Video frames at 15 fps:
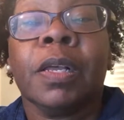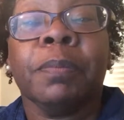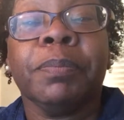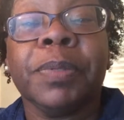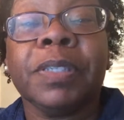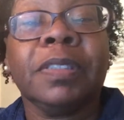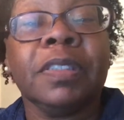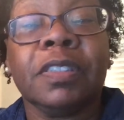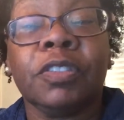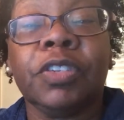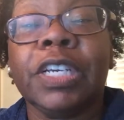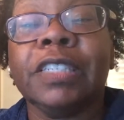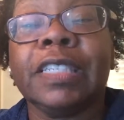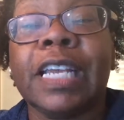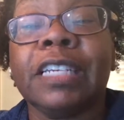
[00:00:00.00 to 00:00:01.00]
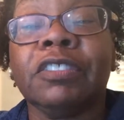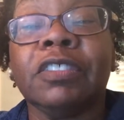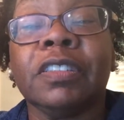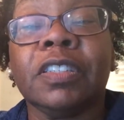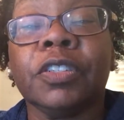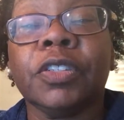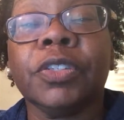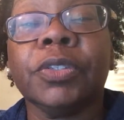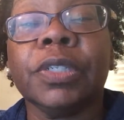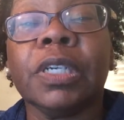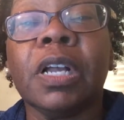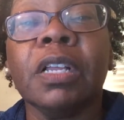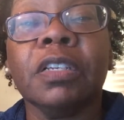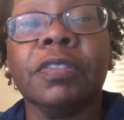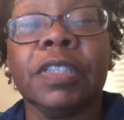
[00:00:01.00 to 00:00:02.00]
business transactions that are occurring
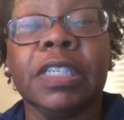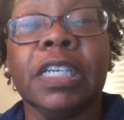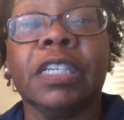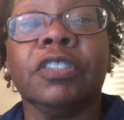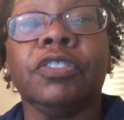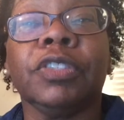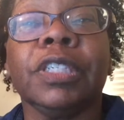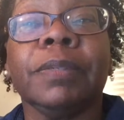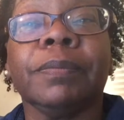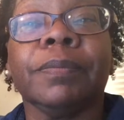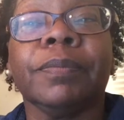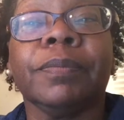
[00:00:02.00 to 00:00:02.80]
all over the country.